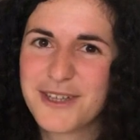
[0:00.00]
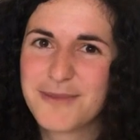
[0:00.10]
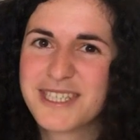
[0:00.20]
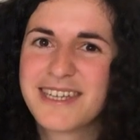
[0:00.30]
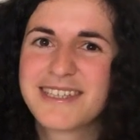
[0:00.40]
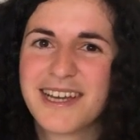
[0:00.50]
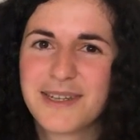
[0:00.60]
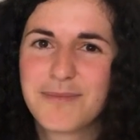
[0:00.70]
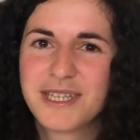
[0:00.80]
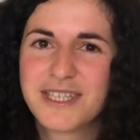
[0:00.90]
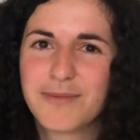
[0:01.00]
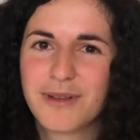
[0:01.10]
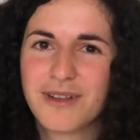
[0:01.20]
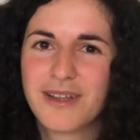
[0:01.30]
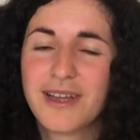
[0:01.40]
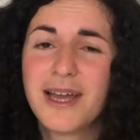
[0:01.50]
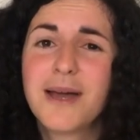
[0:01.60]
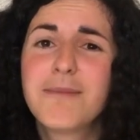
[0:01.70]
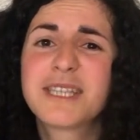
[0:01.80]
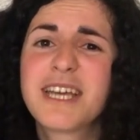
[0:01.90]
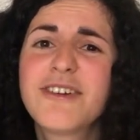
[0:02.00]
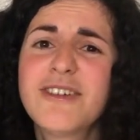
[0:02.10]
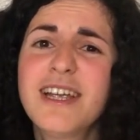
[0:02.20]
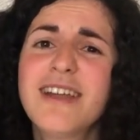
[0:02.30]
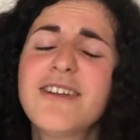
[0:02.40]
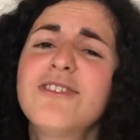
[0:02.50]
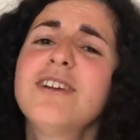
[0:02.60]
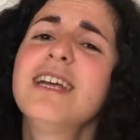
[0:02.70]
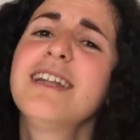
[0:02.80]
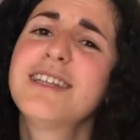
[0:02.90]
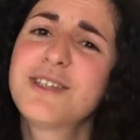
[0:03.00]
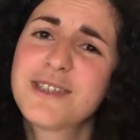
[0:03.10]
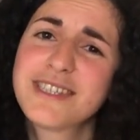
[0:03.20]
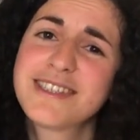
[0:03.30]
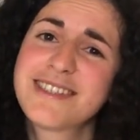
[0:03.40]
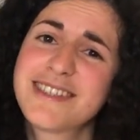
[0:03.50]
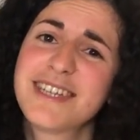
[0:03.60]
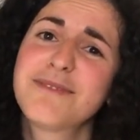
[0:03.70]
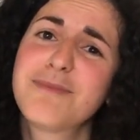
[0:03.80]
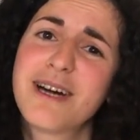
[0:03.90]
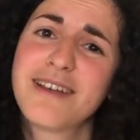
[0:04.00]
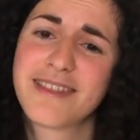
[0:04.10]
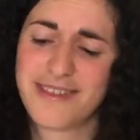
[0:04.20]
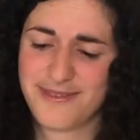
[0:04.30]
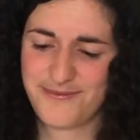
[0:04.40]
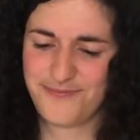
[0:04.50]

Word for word: argument is unbeatable. But I really, really don't understand math.